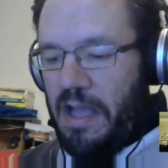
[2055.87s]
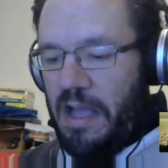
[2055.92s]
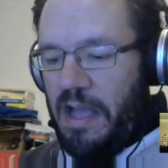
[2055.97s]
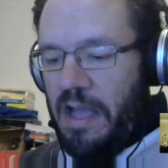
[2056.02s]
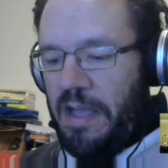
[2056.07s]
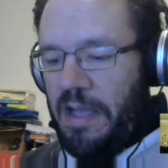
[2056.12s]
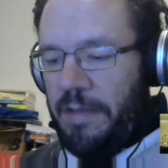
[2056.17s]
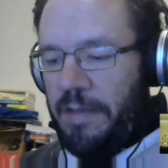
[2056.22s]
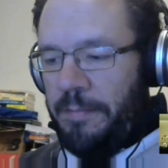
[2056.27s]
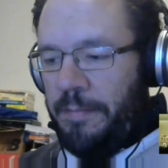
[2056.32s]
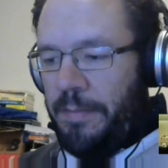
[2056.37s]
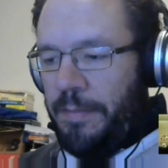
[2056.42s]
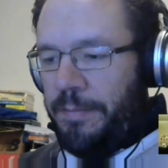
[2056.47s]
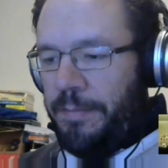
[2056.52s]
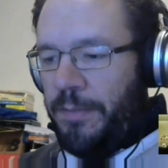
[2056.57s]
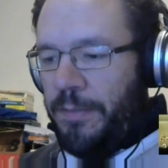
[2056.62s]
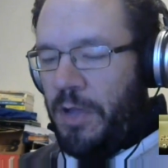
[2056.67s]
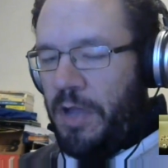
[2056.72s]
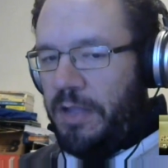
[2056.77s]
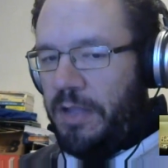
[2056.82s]

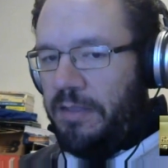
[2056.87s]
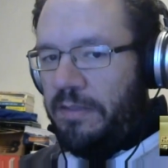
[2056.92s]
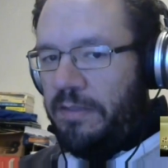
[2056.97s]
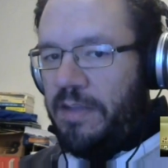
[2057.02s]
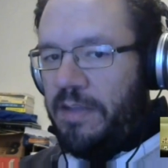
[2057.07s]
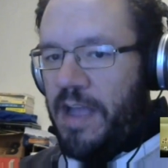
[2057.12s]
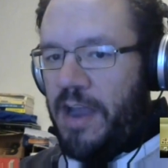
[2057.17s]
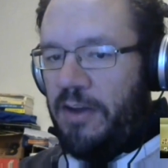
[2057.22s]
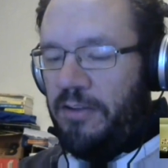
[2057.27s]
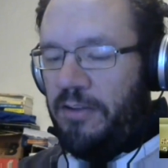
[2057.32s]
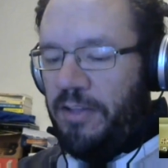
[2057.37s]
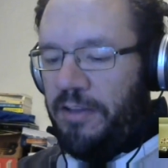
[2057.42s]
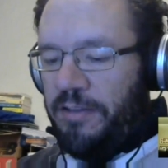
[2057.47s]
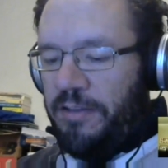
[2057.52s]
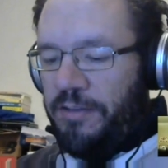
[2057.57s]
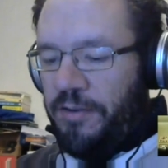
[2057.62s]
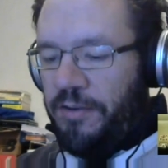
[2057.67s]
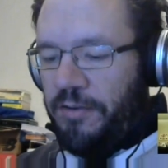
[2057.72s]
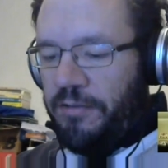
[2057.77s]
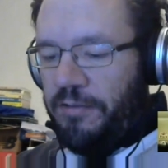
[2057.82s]
I'm not entirely
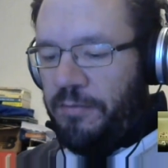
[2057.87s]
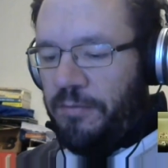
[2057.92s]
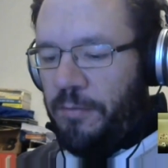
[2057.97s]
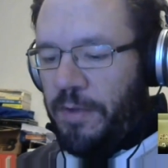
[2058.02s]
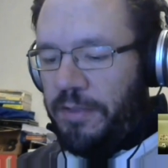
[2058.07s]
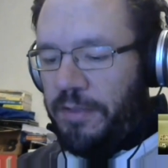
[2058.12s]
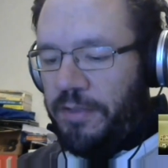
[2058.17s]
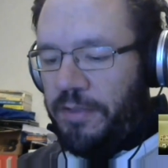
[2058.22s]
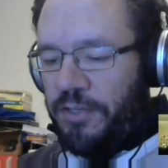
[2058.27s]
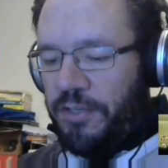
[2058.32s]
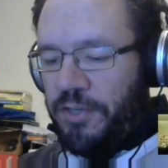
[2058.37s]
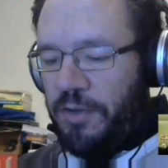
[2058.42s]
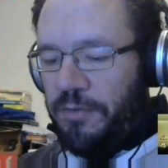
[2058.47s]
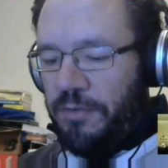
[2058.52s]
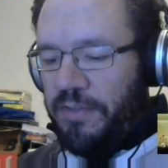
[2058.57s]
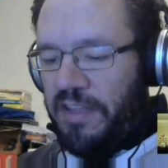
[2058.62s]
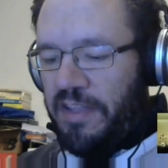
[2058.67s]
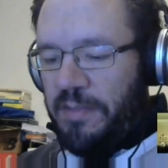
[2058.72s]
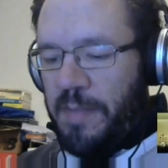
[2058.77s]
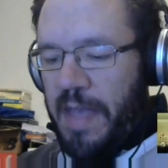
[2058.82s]
certain what the show
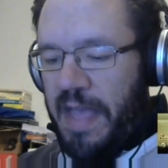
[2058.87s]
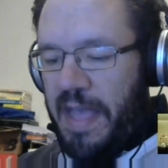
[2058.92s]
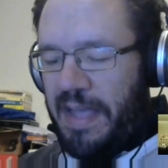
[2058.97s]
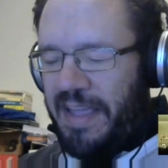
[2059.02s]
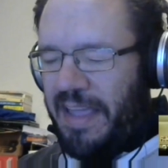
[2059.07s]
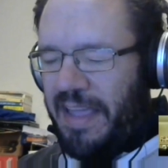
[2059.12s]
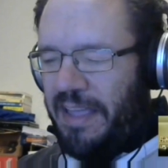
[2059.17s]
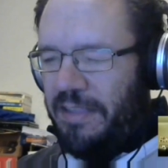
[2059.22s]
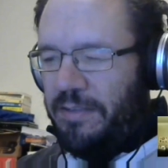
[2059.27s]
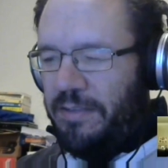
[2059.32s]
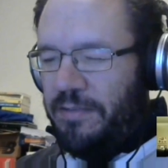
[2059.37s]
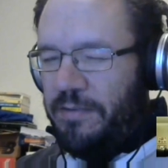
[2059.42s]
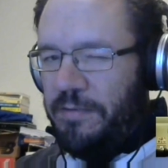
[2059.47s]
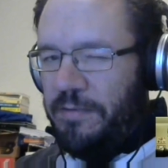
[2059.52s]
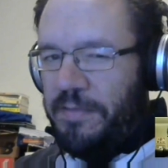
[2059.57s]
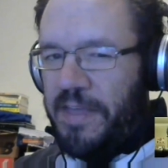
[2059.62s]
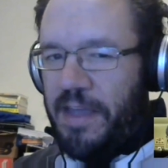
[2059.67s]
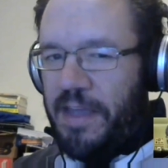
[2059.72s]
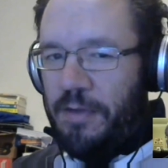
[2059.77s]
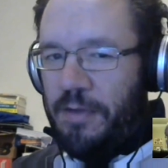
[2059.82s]
did back in
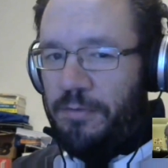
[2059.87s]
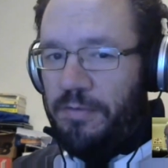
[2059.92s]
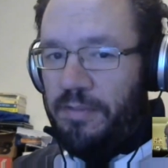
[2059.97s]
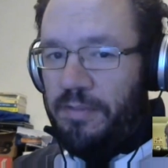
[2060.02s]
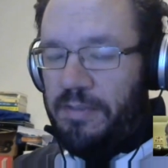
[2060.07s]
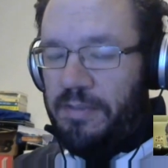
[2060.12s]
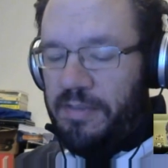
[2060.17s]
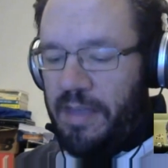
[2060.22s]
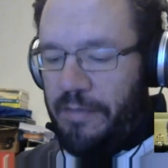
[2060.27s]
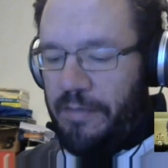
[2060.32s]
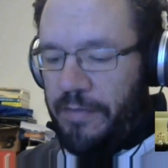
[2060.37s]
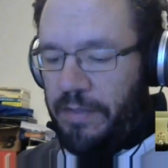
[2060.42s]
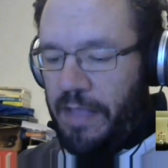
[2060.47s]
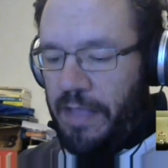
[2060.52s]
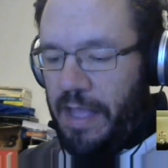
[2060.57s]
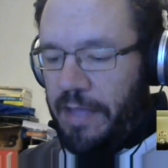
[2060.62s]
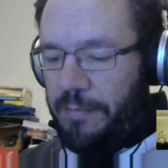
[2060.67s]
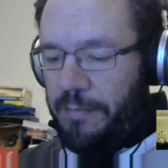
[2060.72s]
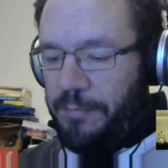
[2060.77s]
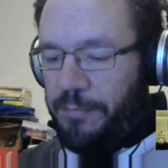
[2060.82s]
2007.
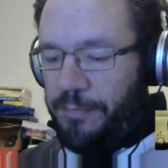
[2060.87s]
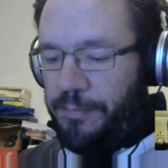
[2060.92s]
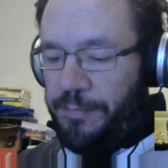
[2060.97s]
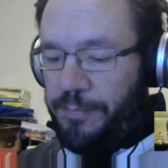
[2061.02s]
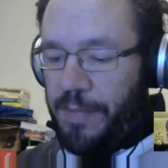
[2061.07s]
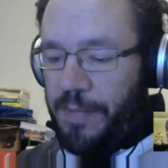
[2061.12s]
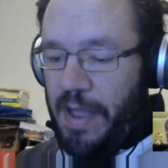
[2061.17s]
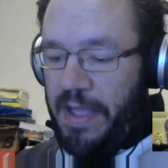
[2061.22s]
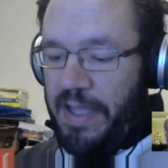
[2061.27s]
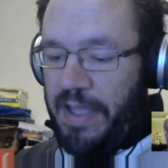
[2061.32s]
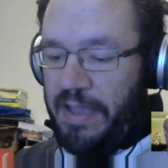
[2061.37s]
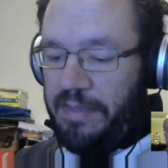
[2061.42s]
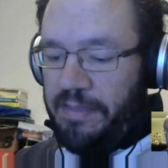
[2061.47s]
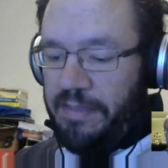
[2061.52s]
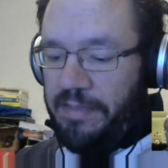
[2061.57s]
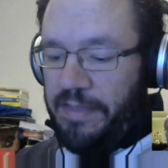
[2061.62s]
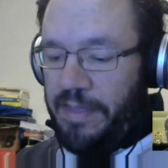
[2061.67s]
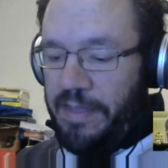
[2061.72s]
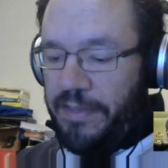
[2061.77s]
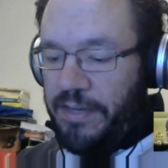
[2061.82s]
I
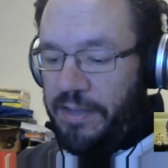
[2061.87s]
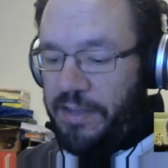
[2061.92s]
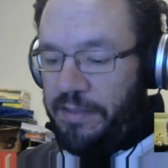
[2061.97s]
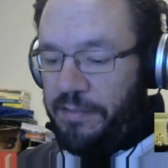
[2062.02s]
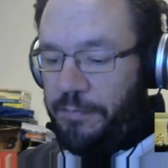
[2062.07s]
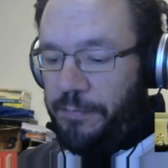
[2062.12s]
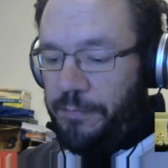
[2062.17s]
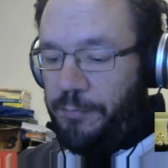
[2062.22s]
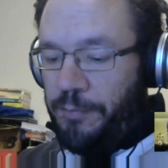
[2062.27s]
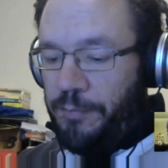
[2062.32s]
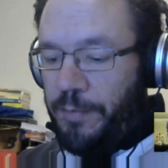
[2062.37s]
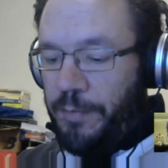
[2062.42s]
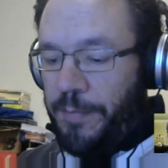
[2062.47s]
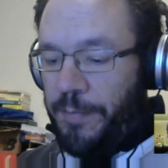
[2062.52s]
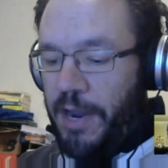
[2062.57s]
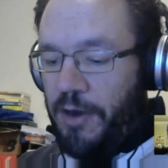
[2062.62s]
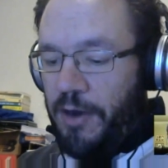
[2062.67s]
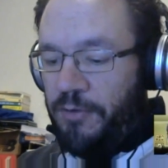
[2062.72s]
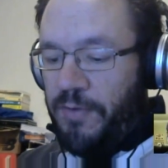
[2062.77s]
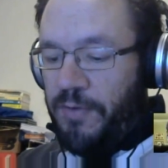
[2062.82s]
guess they just
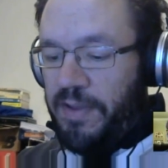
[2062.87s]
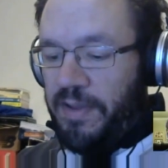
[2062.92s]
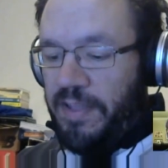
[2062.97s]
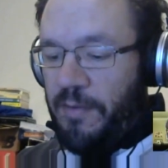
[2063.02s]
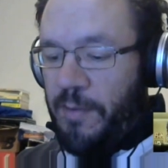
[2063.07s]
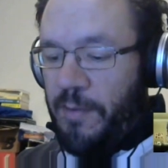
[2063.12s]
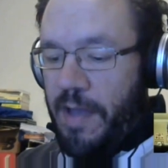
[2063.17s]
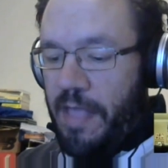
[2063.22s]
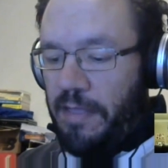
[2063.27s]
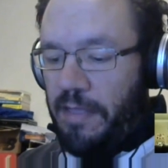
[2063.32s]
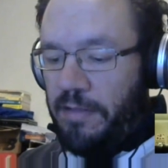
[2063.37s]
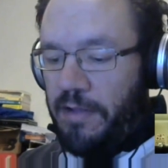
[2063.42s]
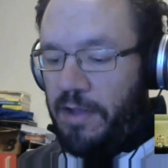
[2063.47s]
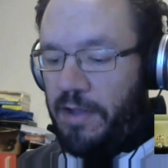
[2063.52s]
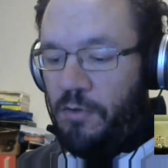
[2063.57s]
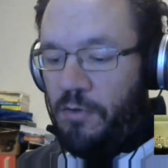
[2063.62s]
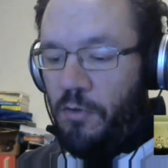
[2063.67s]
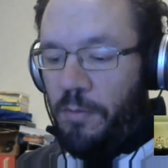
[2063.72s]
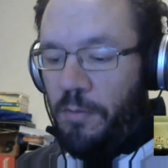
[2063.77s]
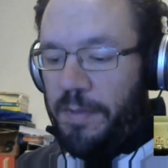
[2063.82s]
prepared really well and
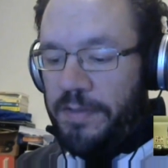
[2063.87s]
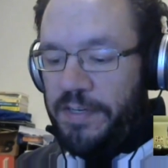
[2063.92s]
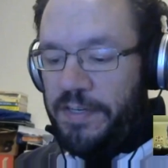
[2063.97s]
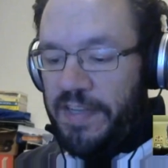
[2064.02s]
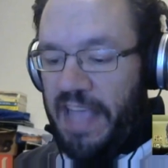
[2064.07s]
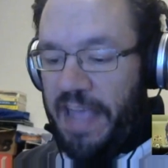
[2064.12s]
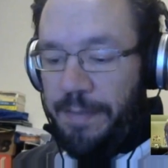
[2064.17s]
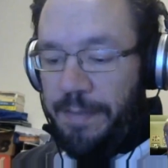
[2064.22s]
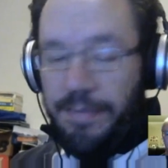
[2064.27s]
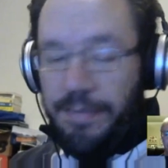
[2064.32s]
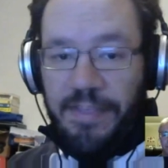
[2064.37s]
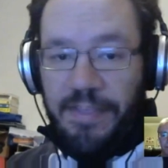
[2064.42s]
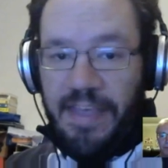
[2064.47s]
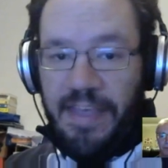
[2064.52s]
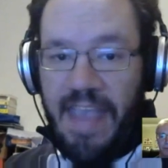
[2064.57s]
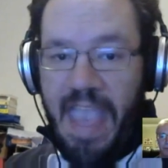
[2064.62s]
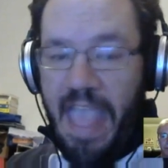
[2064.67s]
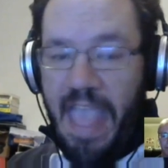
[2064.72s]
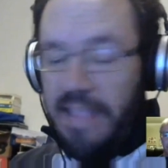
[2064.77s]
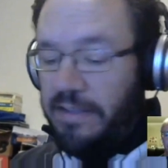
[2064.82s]
got a whole bunch of games in the
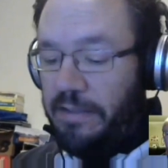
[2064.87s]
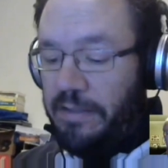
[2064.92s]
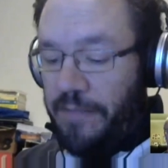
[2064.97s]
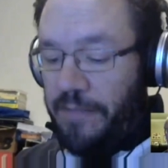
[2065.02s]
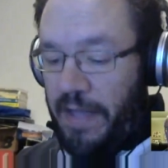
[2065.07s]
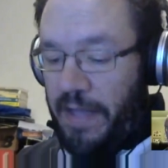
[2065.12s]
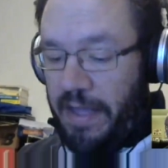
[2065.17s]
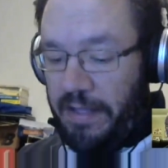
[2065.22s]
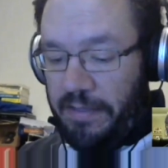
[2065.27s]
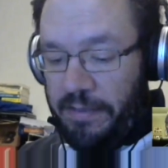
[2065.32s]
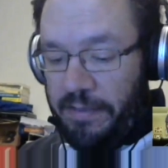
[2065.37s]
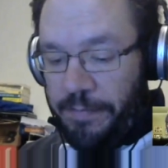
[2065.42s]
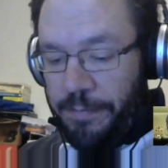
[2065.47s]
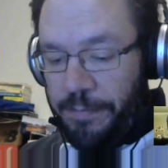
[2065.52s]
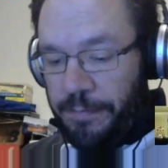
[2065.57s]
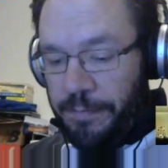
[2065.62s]
can in advance.